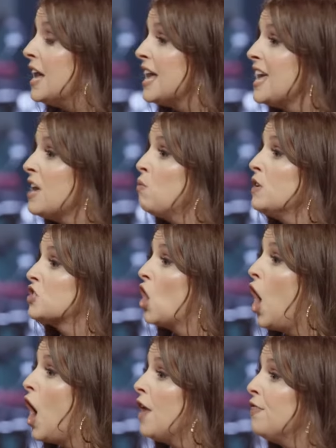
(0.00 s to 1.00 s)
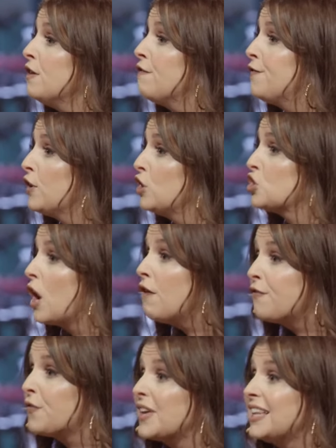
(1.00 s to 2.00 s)
He was on the verge
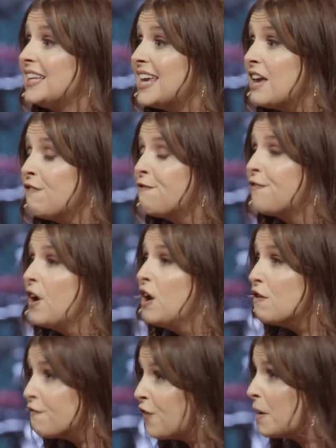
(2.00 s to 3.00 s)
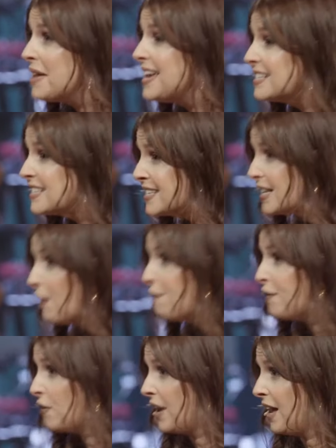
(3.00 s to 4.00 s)
of relief from his
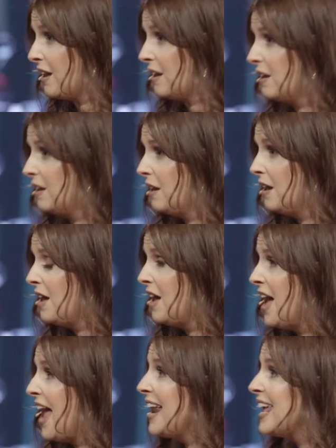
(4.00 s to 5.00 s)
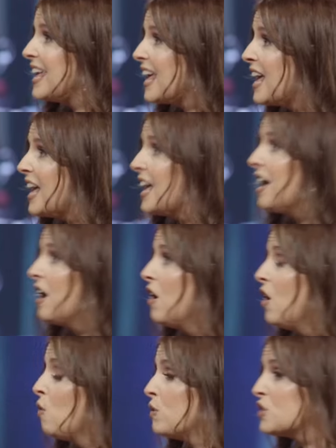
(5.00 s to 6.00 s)
suffering. And he
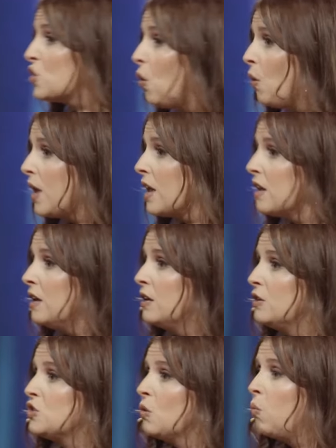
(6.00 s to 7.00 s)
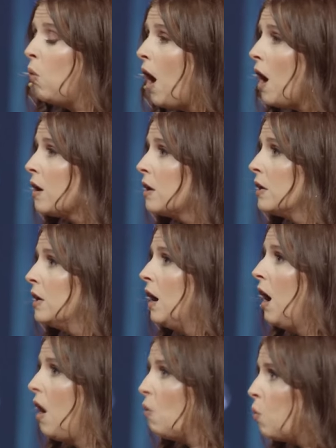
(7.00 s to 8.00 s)
was going to walk
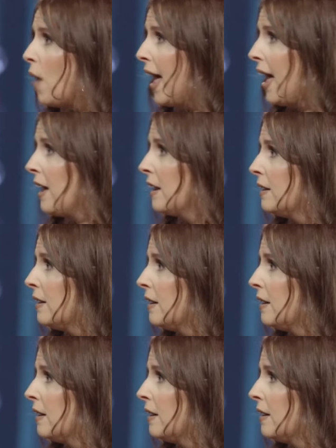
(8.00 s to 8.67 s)
away.